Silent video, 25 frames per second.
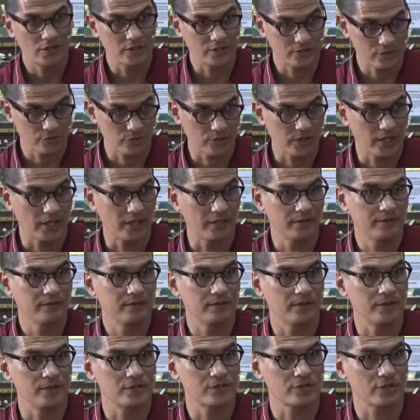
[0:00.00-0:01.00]
So again,
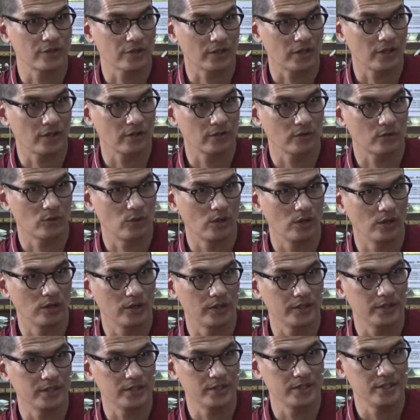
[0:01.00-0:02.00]
these are the
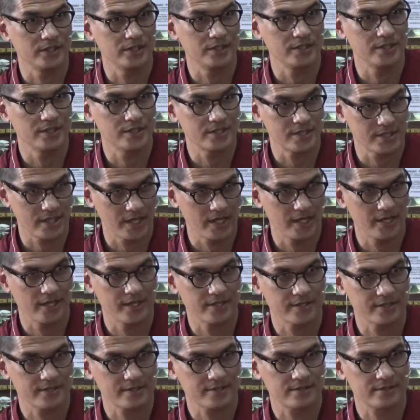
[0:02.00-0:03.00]
qualities,
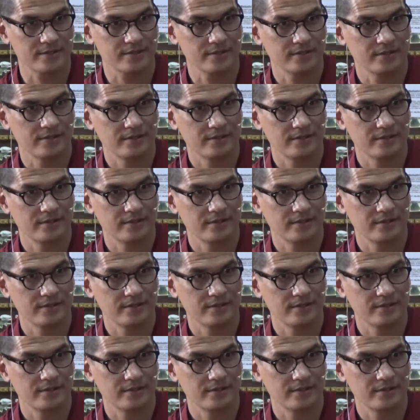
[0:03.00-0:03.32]
yes.